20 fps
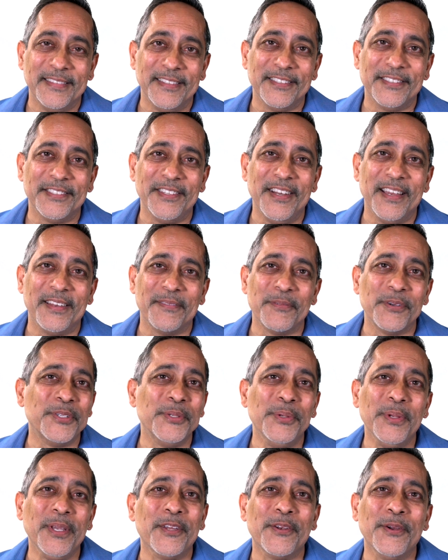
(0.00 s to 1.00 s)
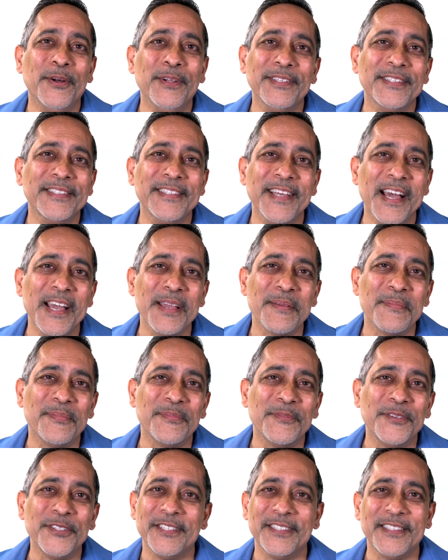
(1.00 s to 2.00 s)
That's right. We're doing it all the
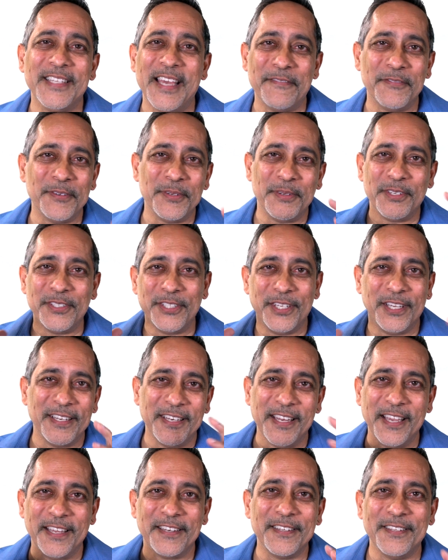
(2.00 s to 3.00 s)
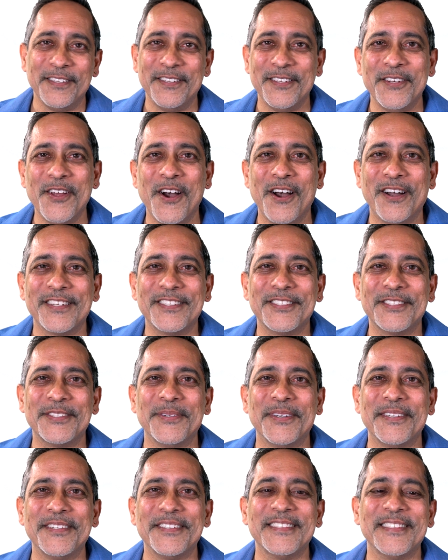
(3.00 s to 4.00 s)
time. We just haven't connected the dots
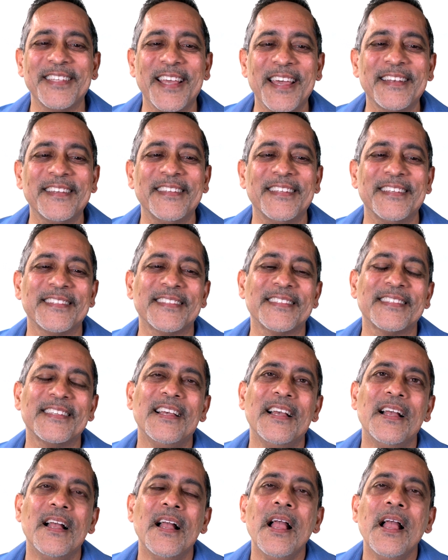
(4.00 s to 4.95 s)
to understand this.